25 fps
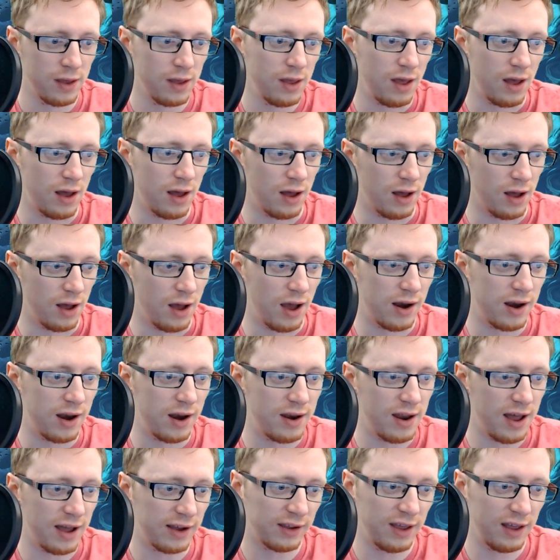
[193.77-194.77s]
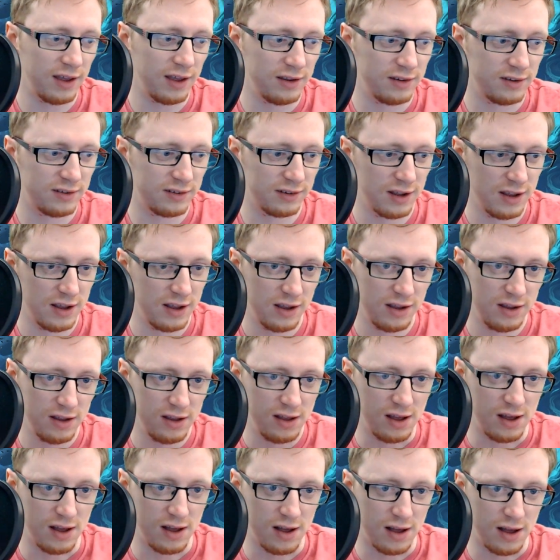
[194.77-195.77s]
And in that case,
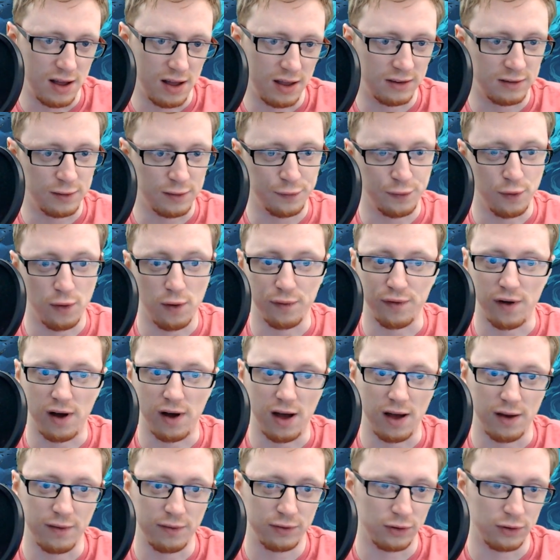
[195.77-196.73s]
it's a 4/5,